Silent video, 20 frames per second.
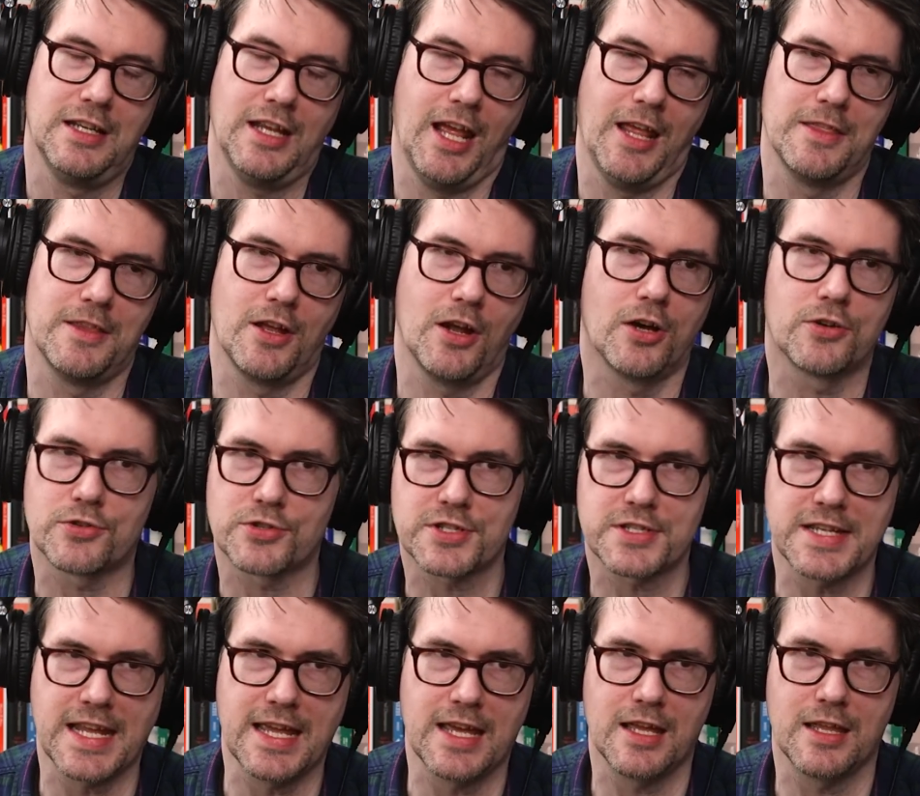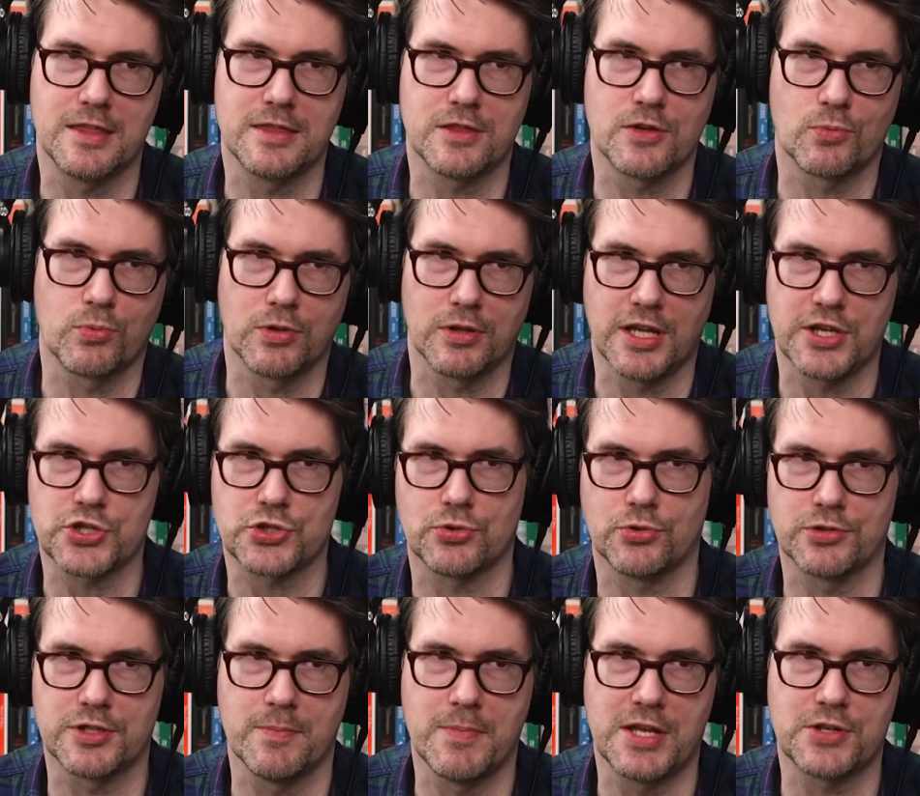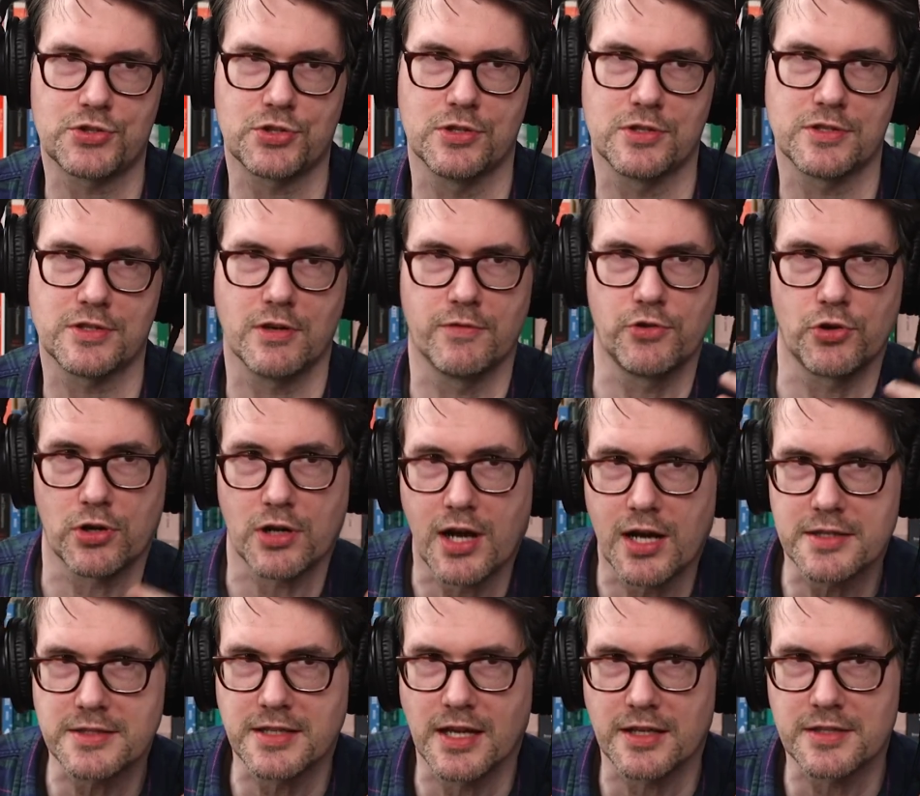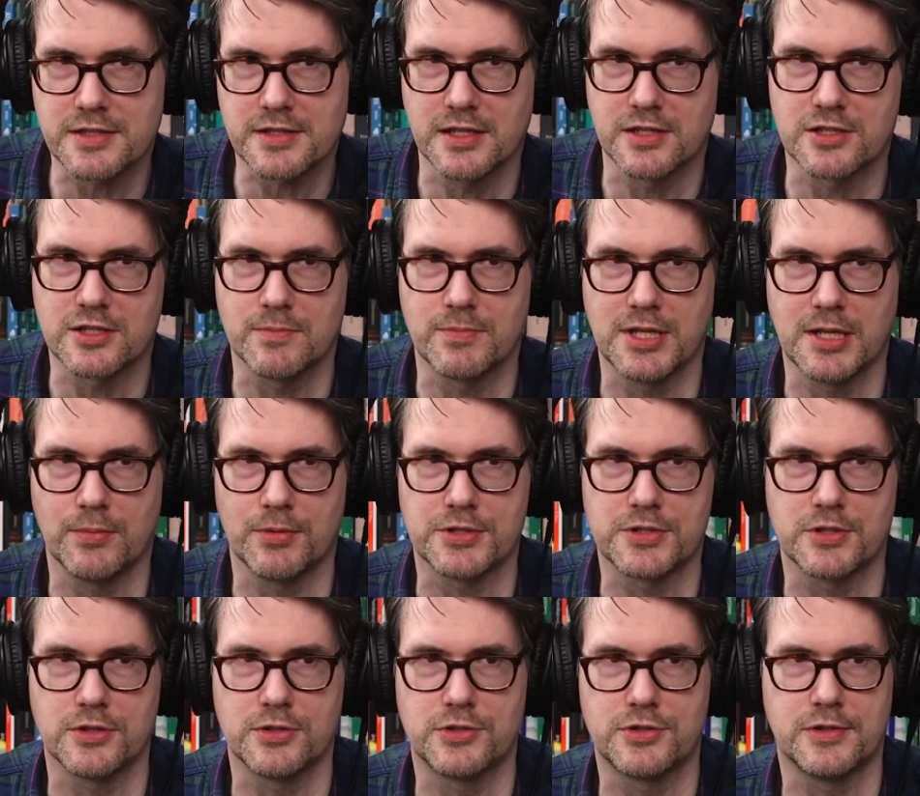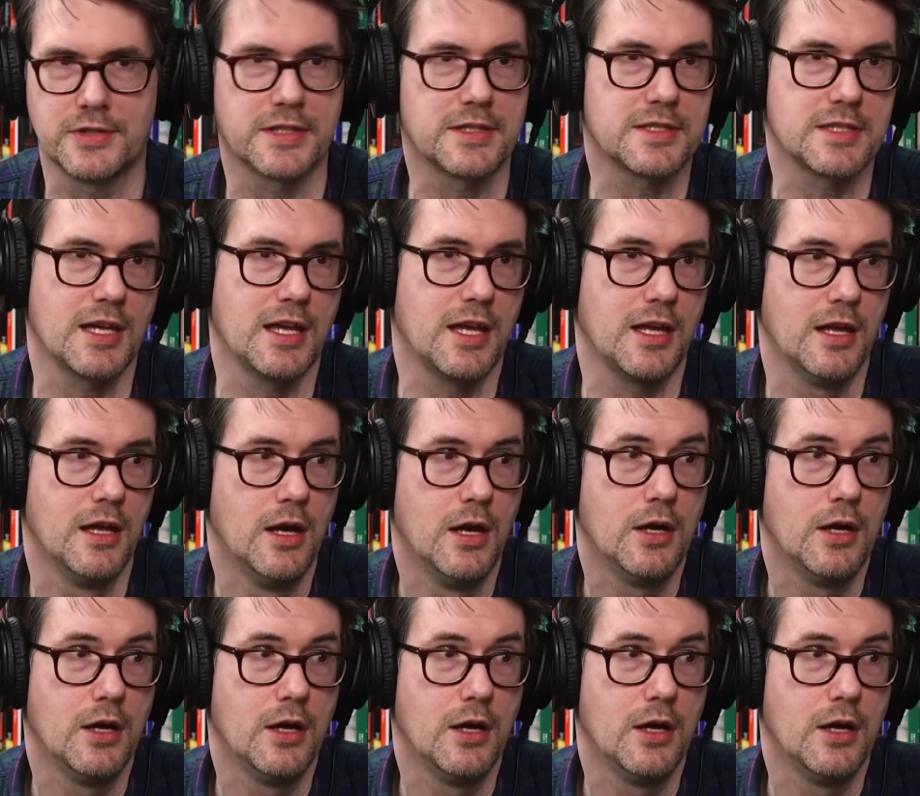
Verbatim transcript: and to understand the relational dimensions of your context, and to be able to, let's say,